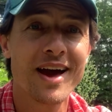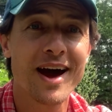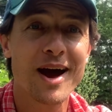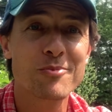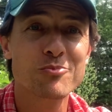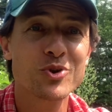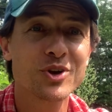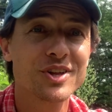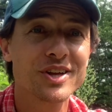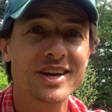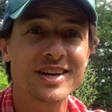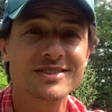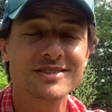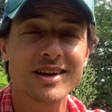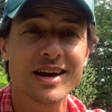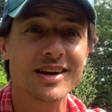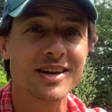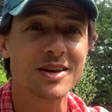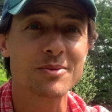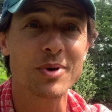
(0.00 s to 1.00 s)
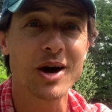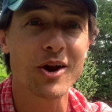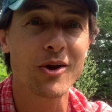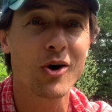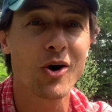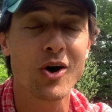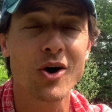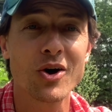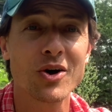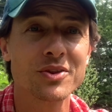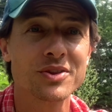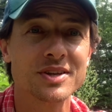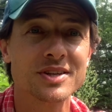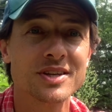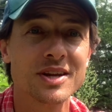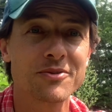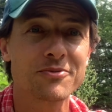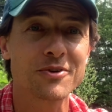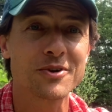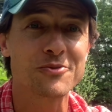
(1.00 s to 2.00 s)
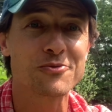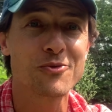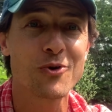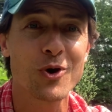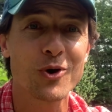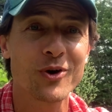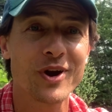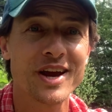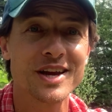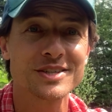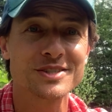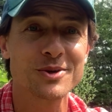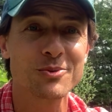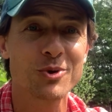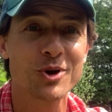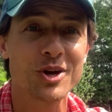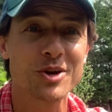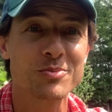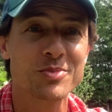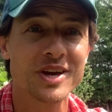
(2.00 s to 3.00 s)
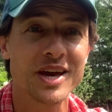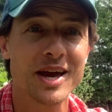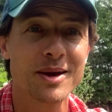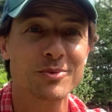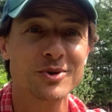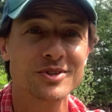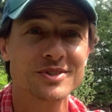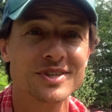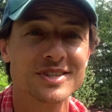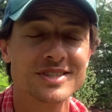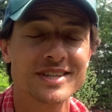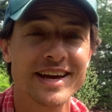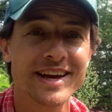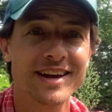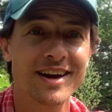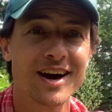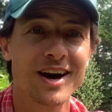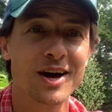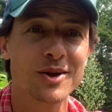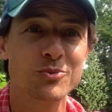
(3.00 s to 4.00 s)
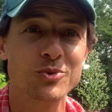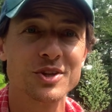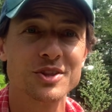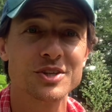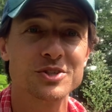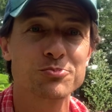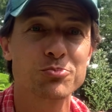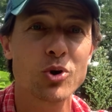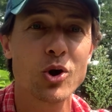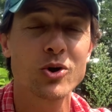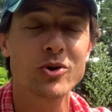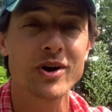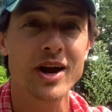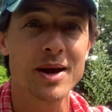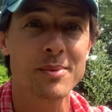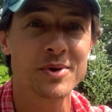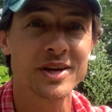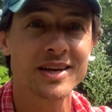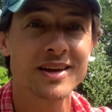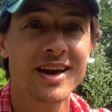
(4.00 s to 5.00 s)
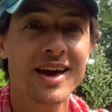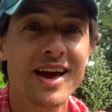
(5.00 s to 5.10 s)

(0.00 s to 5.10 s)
I'm really excited about all the different forays that we're going to be able to take on with this programming.